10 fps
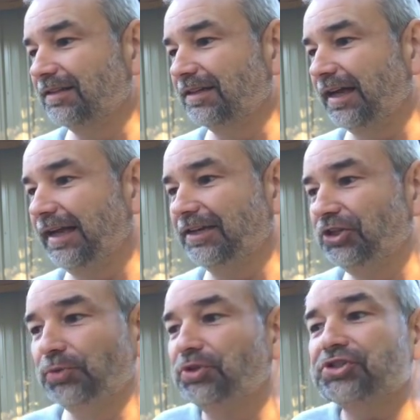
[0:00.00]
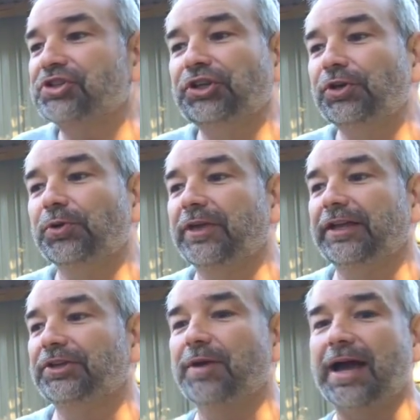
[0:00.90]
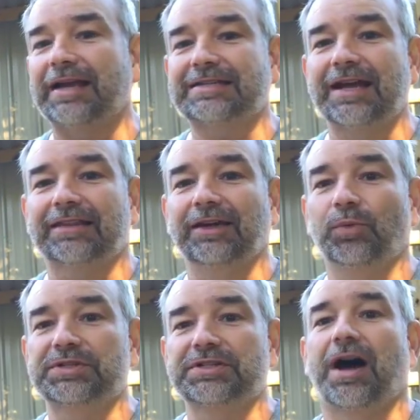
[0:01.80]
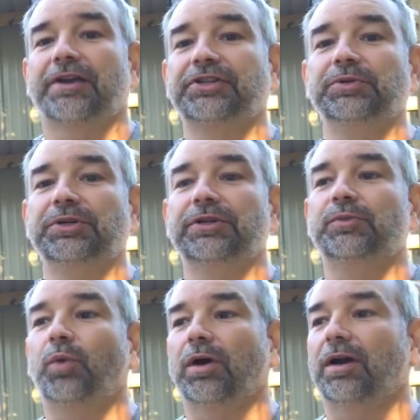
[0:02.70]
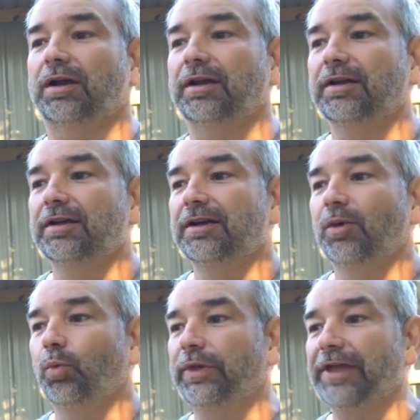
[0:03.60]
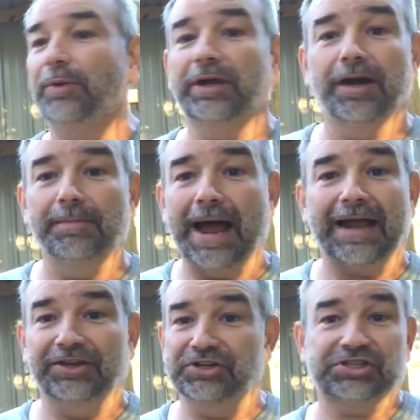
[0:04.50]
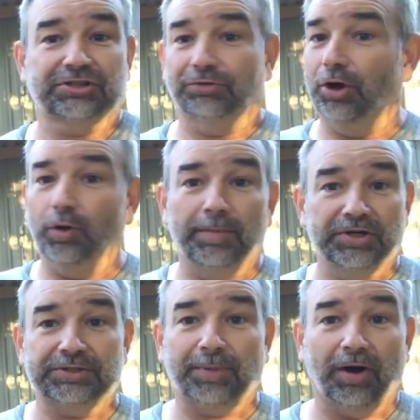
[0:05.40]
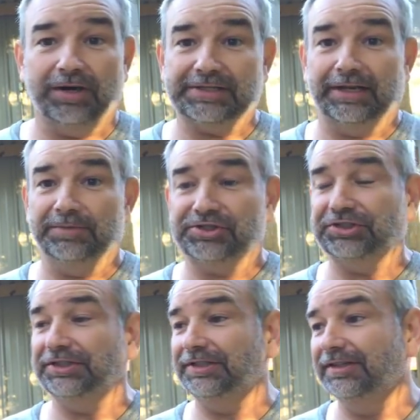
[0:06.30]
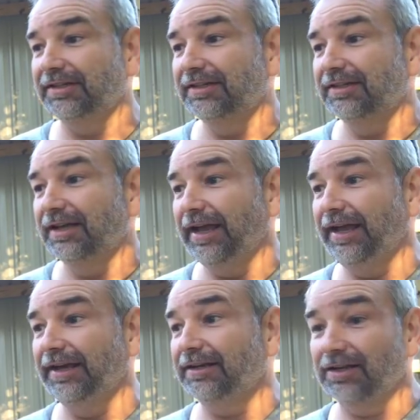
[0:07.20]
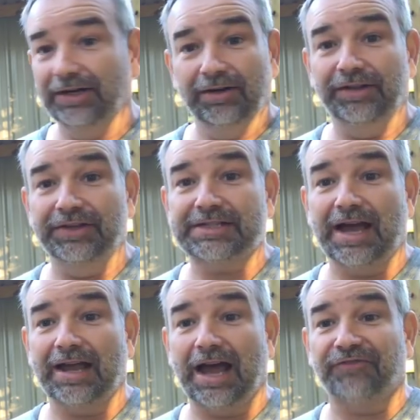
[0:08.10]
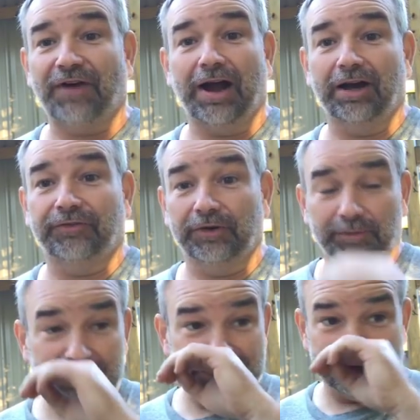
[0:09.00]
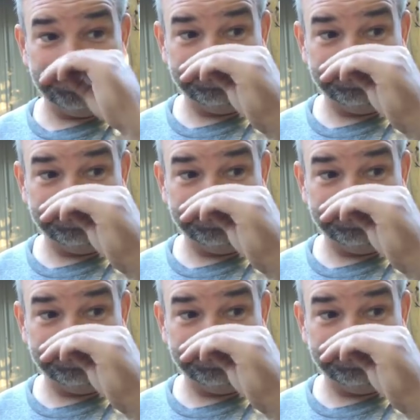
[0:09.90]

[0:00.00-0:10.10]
and you just knew that you had a tech that was not doing good work when they would come back and just throw a bunch of parts at a machine. And clearly this guy got fired for a reason.